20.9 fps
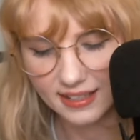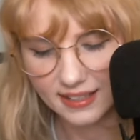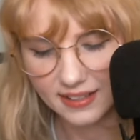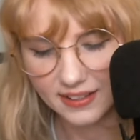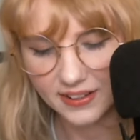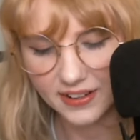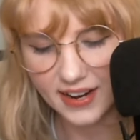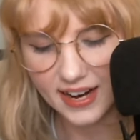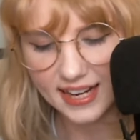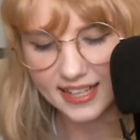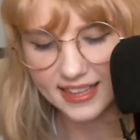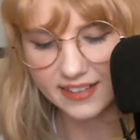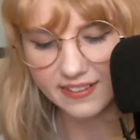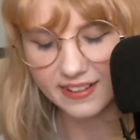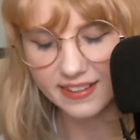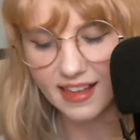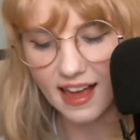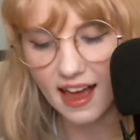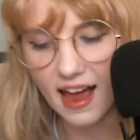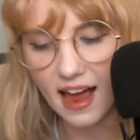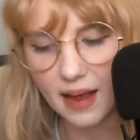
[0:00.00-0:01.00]
or anything like
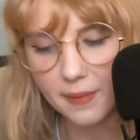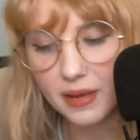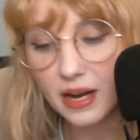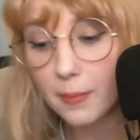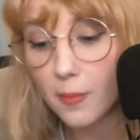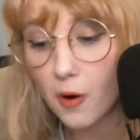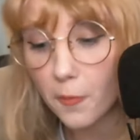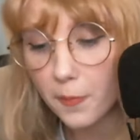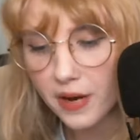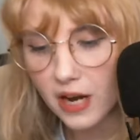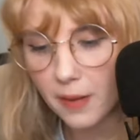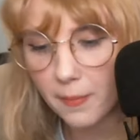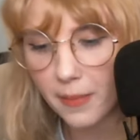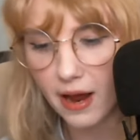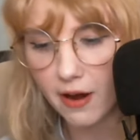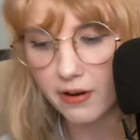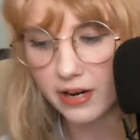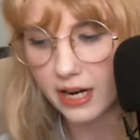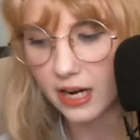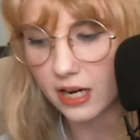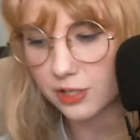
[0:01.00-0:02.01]
that. I mean, I'm open
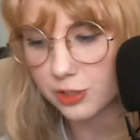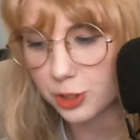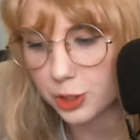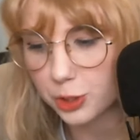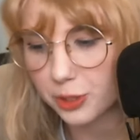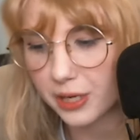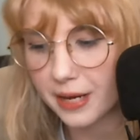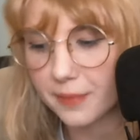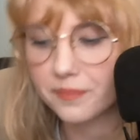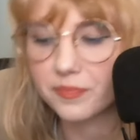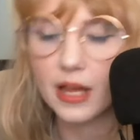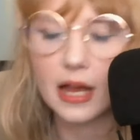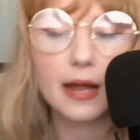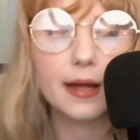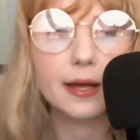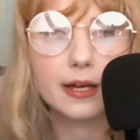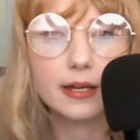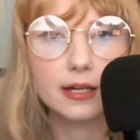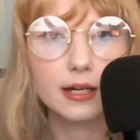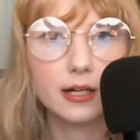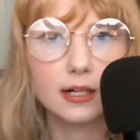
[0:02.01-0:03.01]
about it on stream.
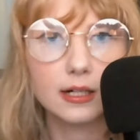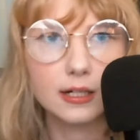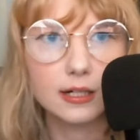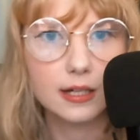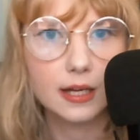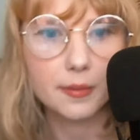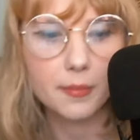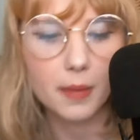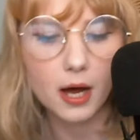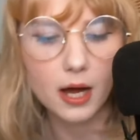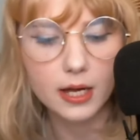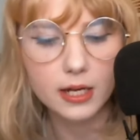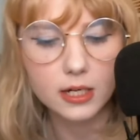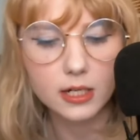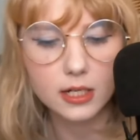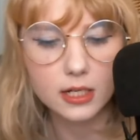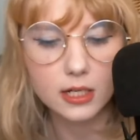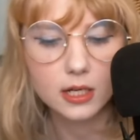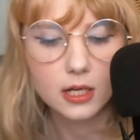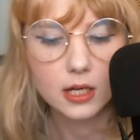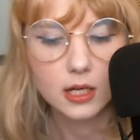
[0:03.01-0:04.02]
I am on
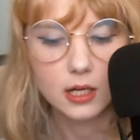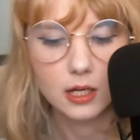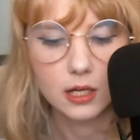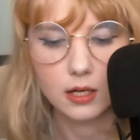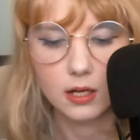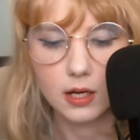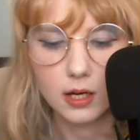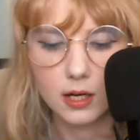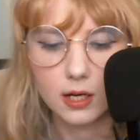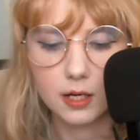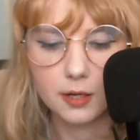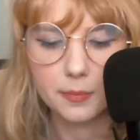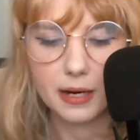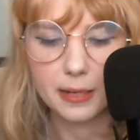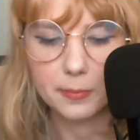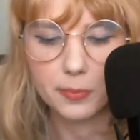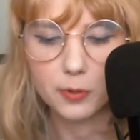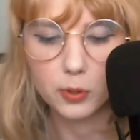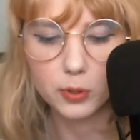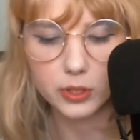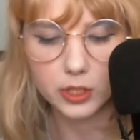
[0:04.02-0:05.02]

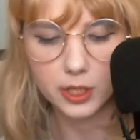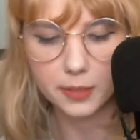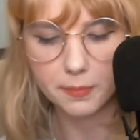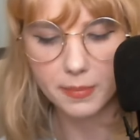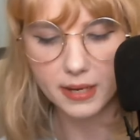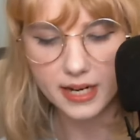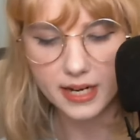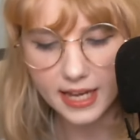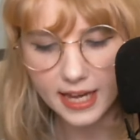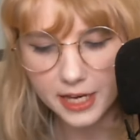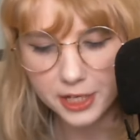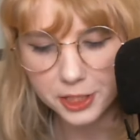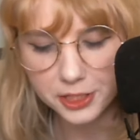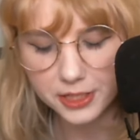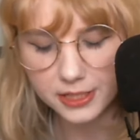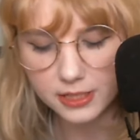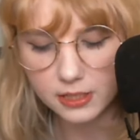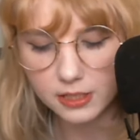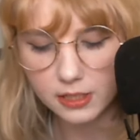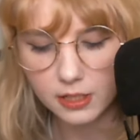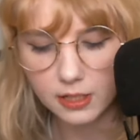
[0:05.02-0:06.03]
bipolar
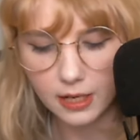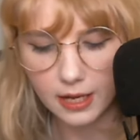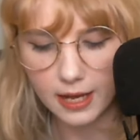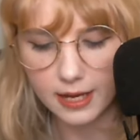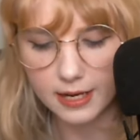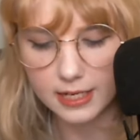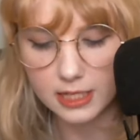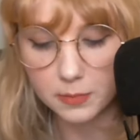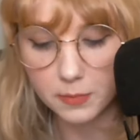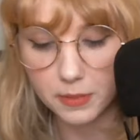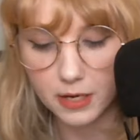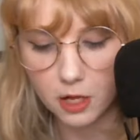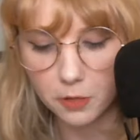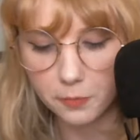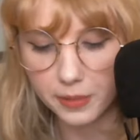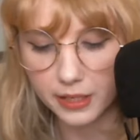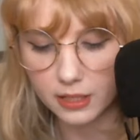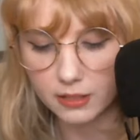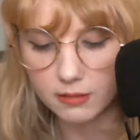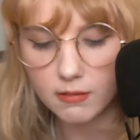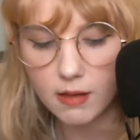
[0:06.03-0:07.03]
medication, and it's been
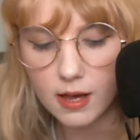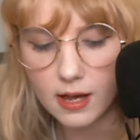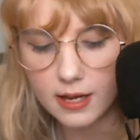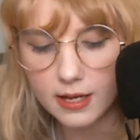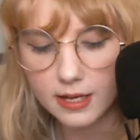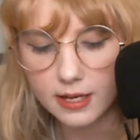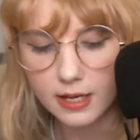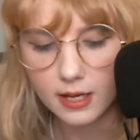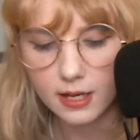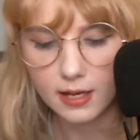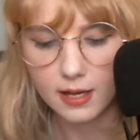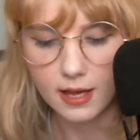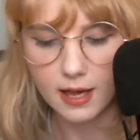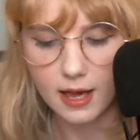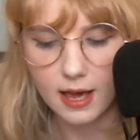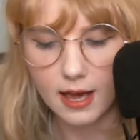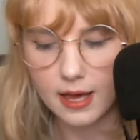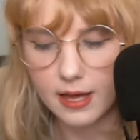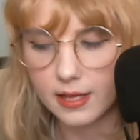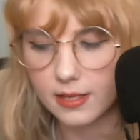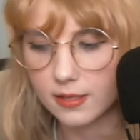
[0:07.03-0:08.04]
helping a lot,
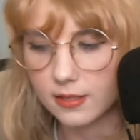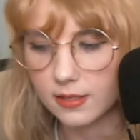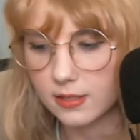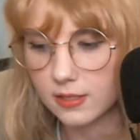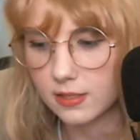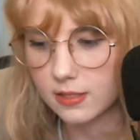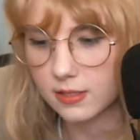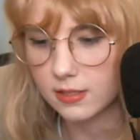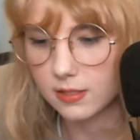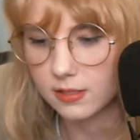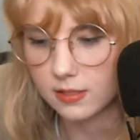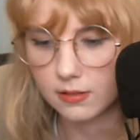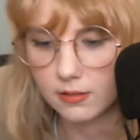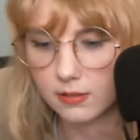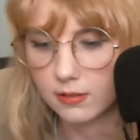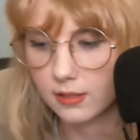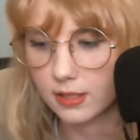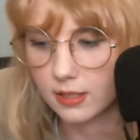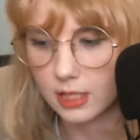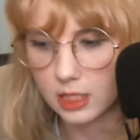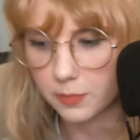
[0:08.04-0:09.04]
and
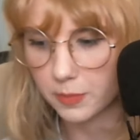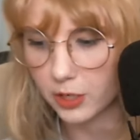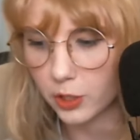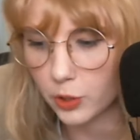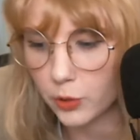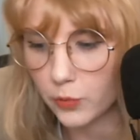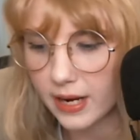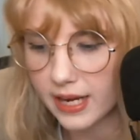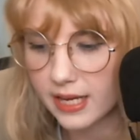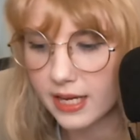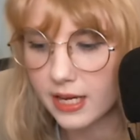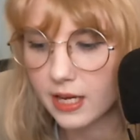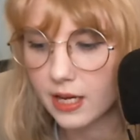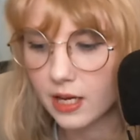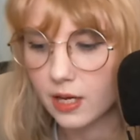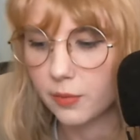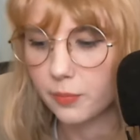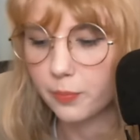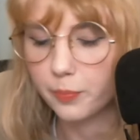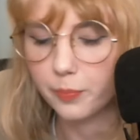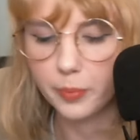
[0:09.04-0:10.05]
it's been great.
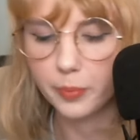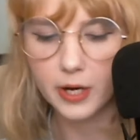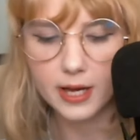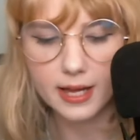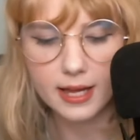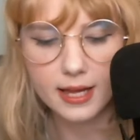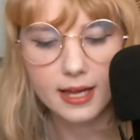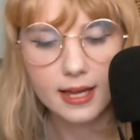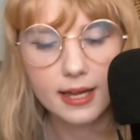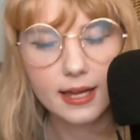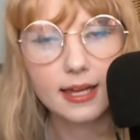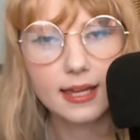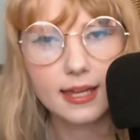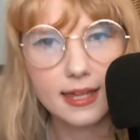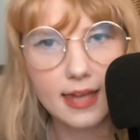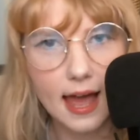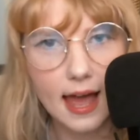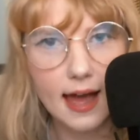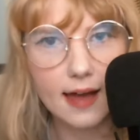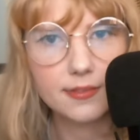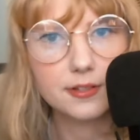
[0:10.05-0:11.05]
But
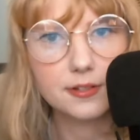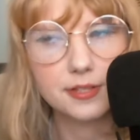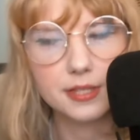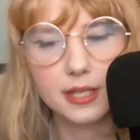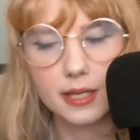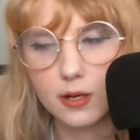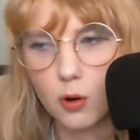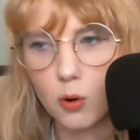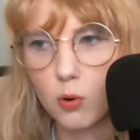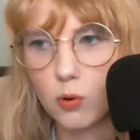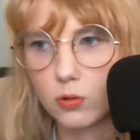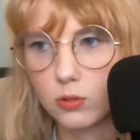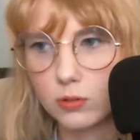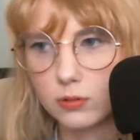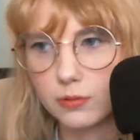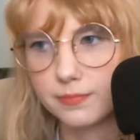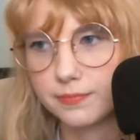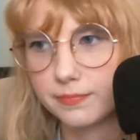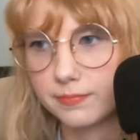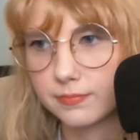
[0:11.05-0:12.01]
yeah, there's like a whole